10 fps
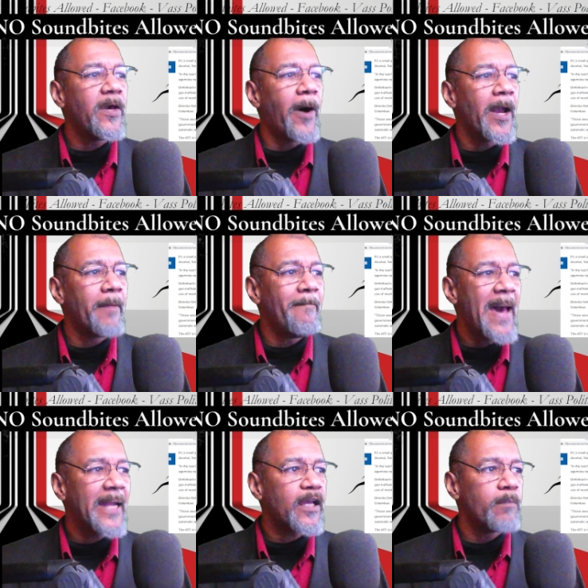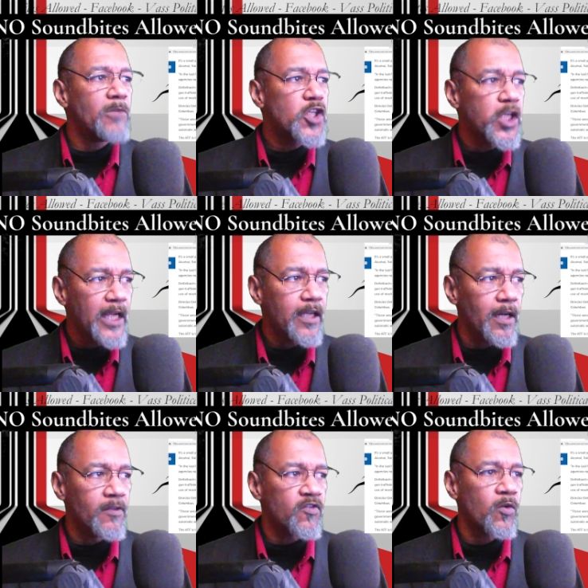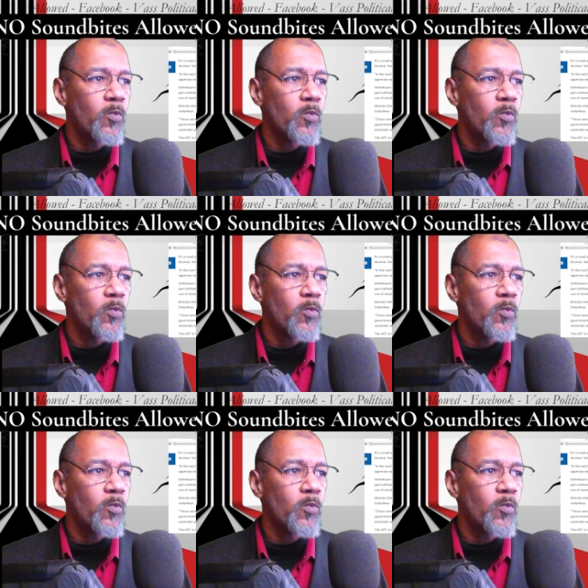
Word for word: automatic machine guns,